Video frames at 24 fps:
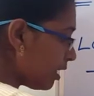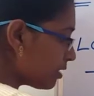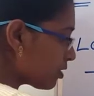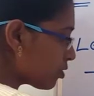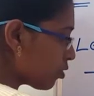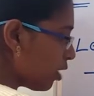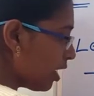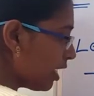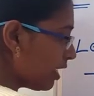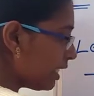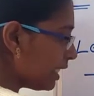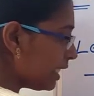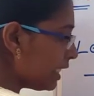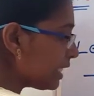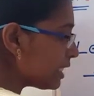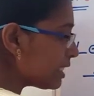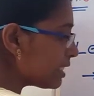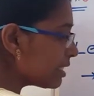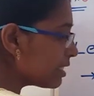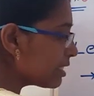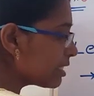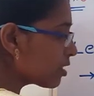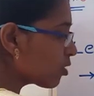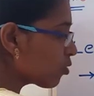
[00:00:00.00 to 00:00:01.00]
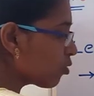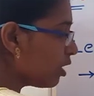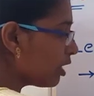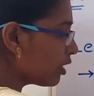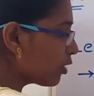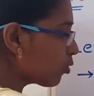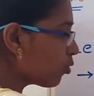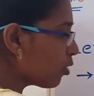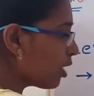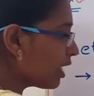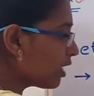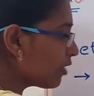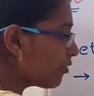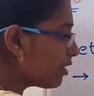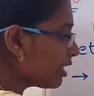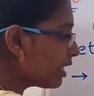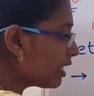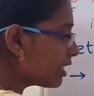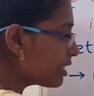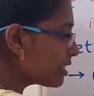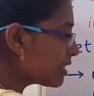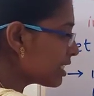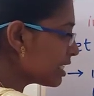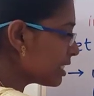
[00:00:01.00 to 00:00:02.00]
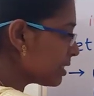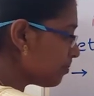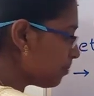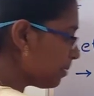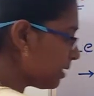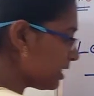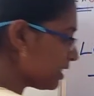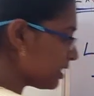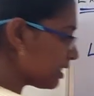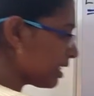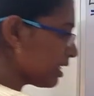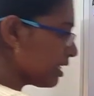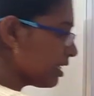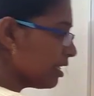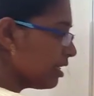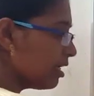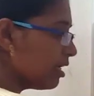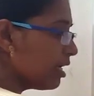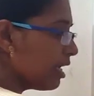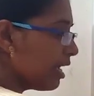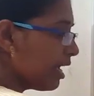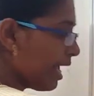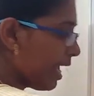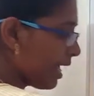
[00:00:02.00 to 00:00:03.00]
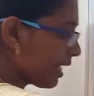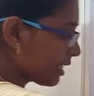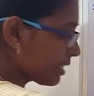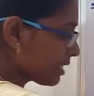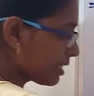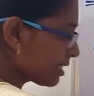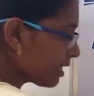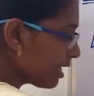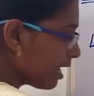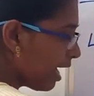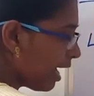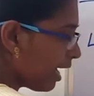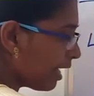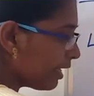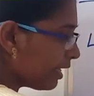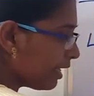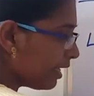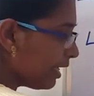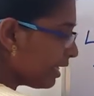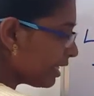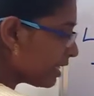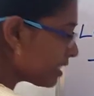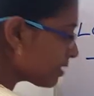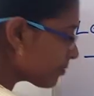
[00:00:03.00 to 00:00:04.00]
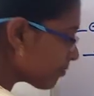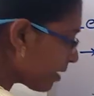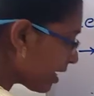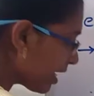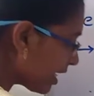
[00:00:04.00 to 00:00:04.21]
So 100x is equal to 126 plus x. 100x